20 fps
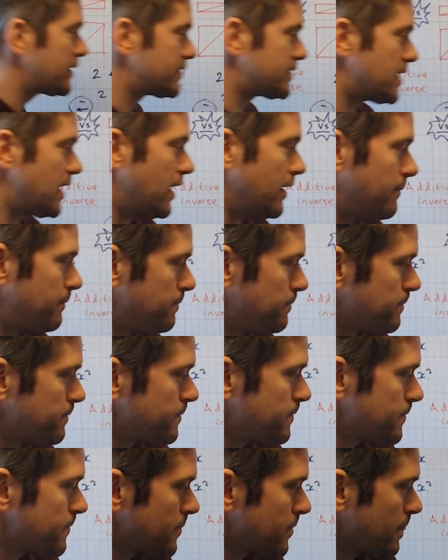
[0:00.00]
there.
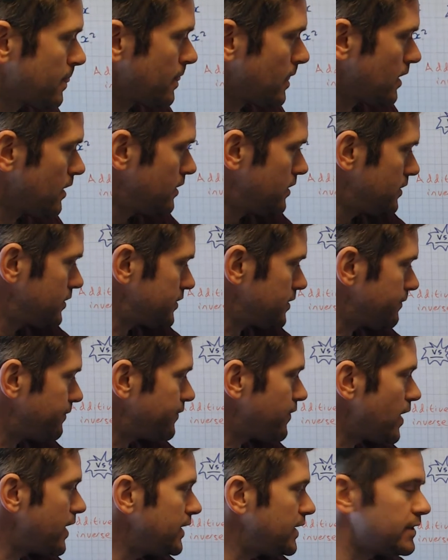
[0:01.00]
So I'm
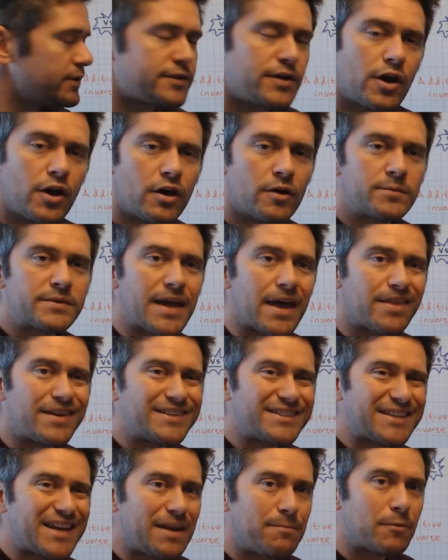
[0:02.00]
finding terms that are the
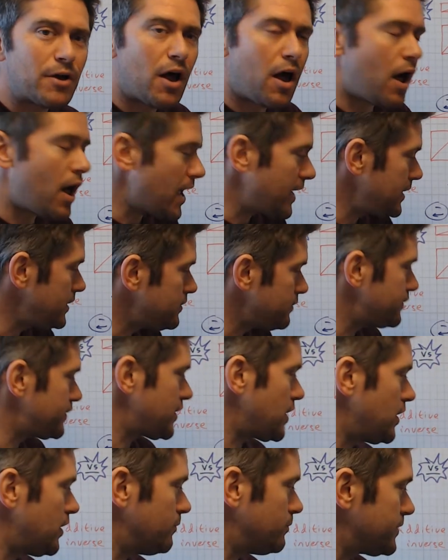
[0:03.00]
same kind of
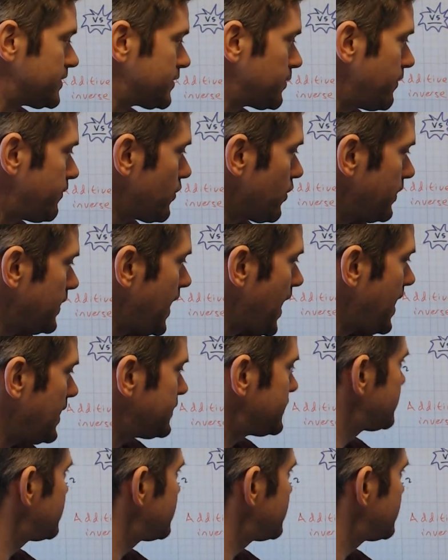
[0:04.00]
terms. So we've got the x